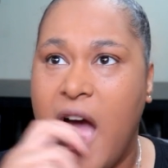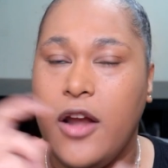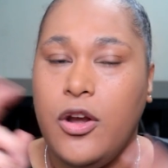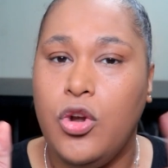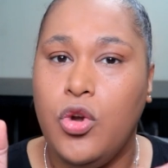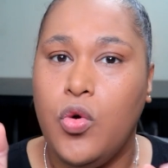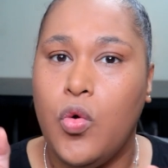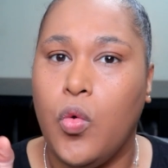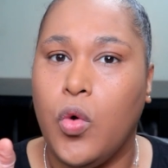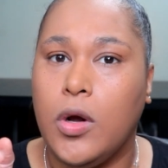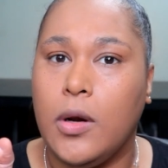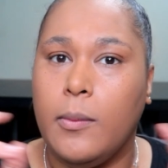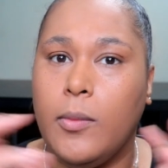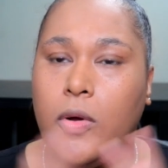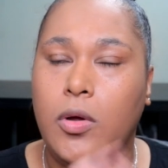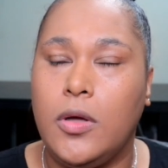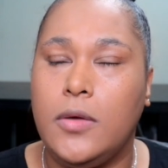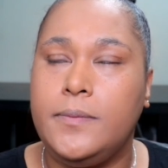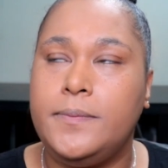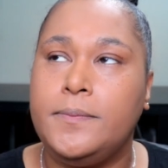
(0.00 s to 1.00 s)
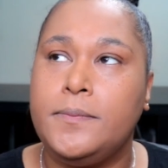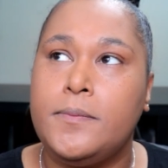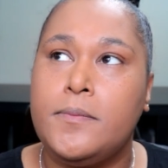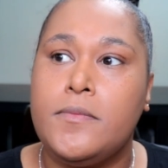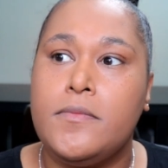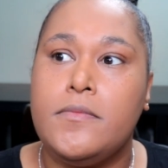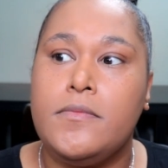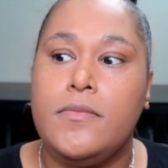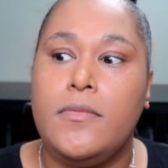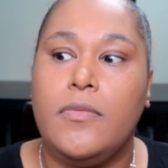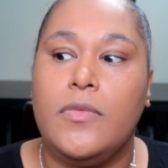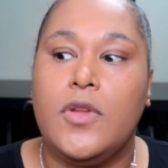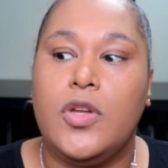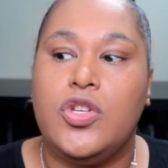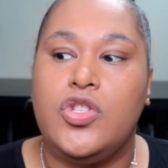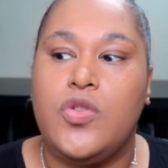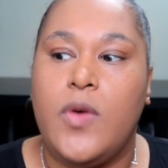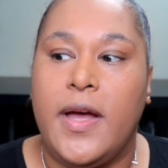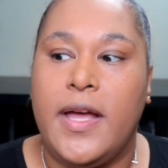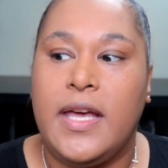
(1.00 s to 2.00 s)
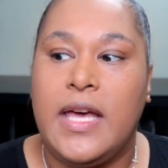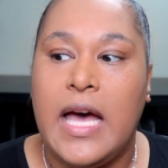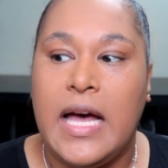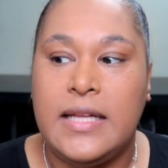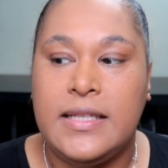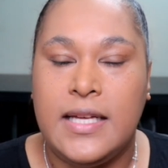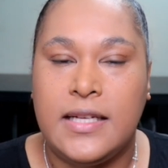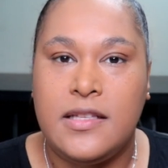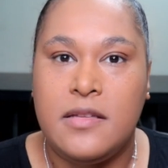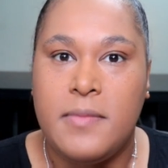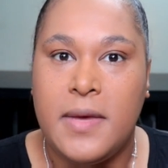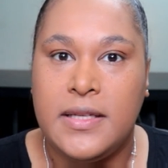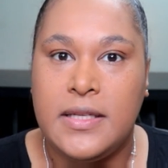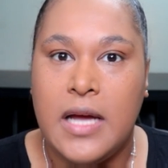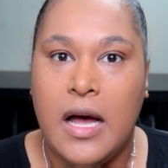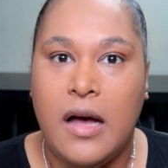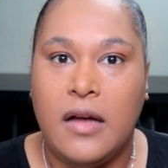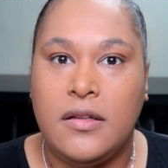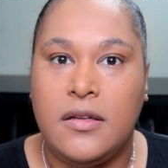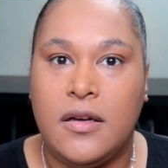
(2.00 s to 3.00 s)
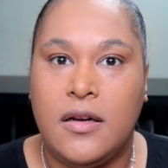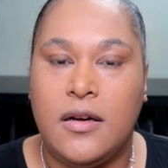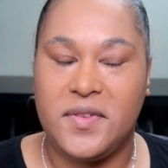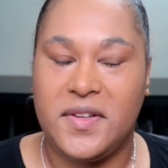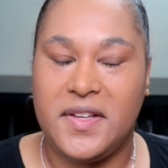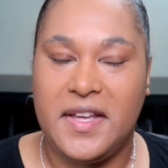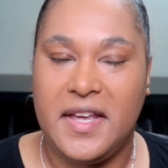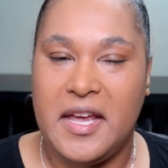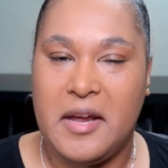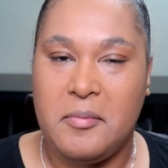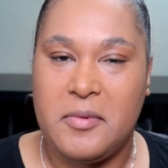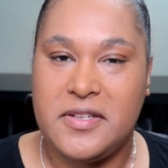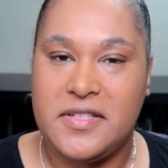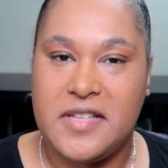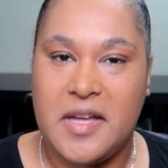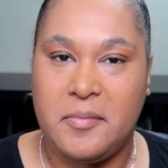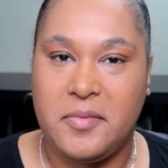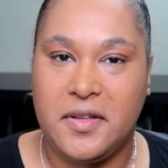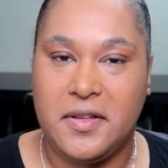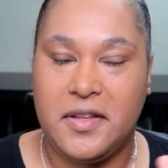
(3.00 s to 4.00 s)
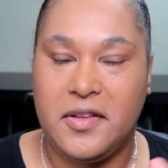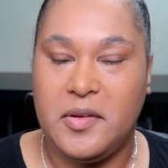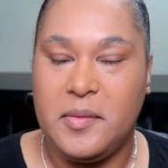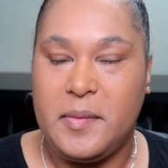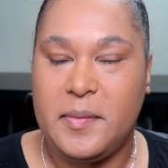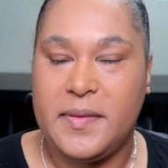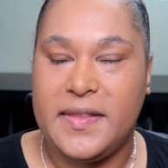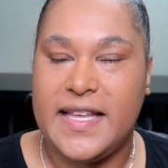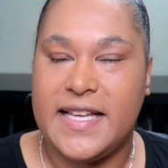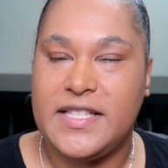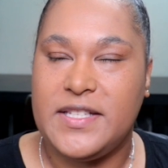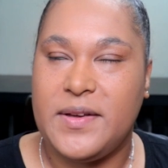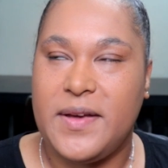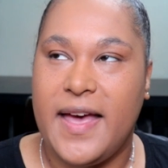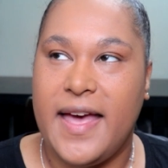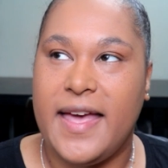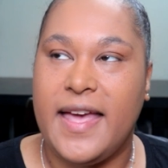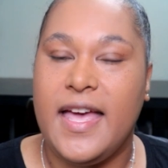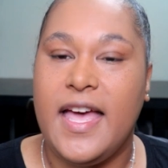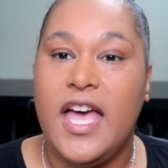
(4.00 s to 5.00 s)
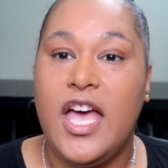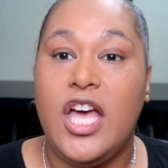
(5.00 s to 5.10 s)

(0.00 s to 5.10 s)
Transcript: normal. So I contacted my doctor. The camera stopped a little, but that's okay.